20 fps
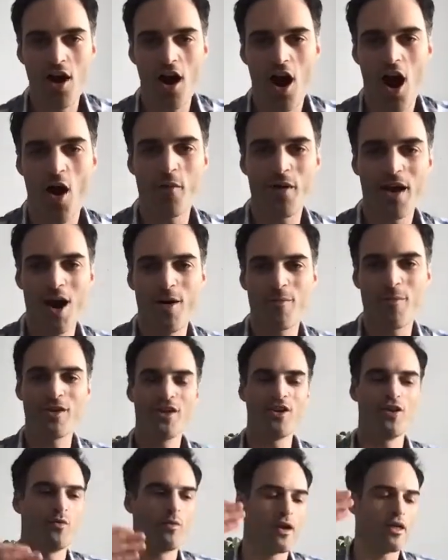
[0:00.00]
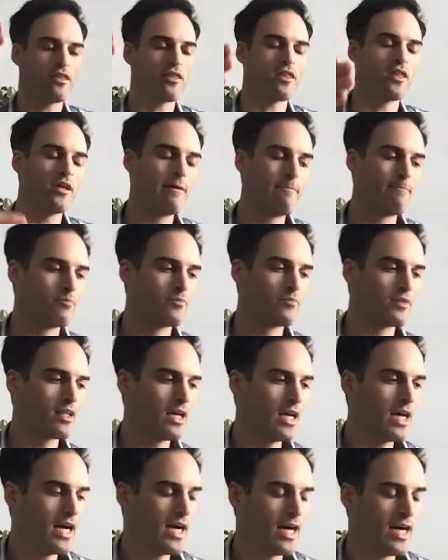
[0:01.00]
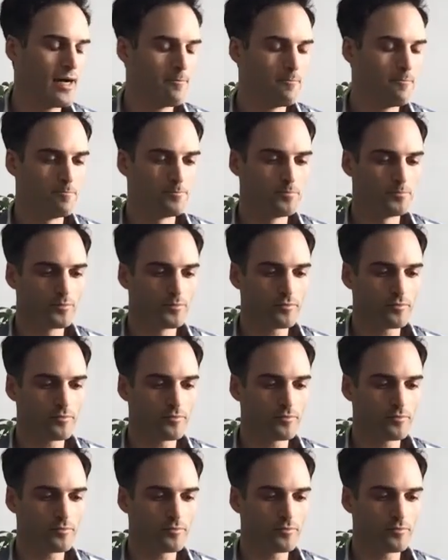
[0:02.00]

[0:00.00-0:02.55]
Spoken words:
are we helping you with, you